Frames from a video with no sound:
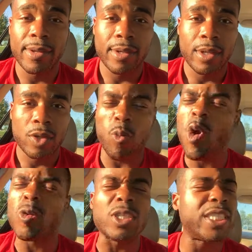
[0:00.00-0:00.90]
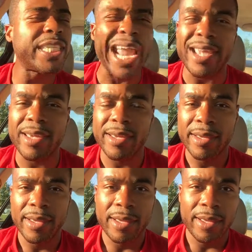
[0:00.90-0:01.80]
The world will shake.
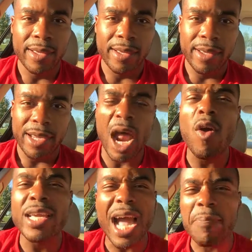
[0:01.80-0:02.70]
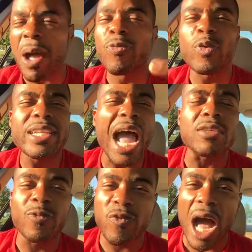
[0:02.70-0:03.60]
And I only got about
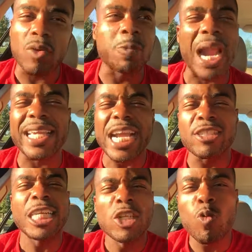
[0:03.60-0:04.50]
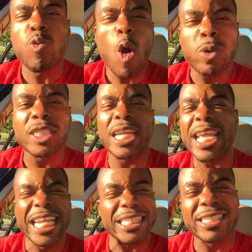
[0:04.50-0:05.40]
3,000 followers, but I guarantee the world will
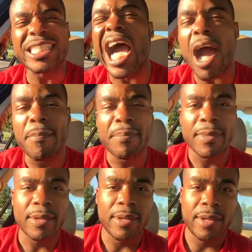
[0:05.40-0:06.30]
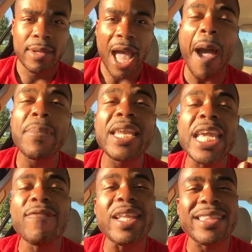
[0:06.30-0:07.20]
shake. It'll stop. I
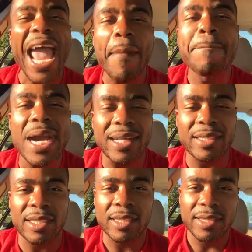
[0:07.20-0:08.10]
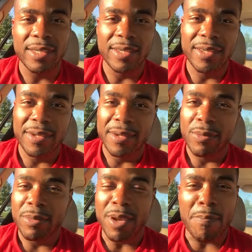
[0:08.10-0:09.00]
believe it that much.
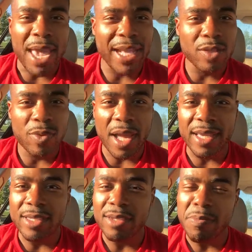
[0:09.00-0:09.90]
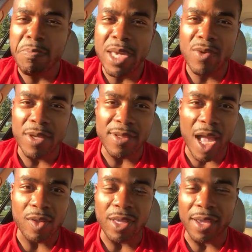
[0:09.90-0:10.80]
But imagine when I get to them billions
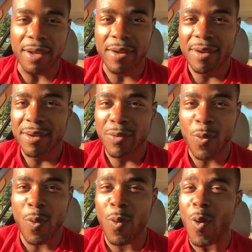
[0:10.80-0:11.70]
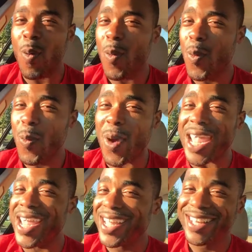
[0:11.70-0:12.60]
out there.
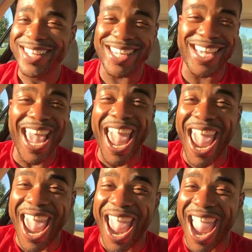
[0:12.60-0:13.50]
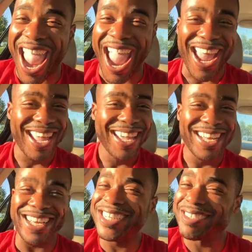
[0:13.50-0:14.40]
Whoo-wee! Yeah,
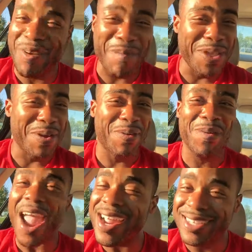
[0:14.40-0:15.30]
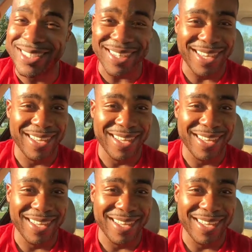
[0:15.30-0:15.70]
it's gonna be crazy.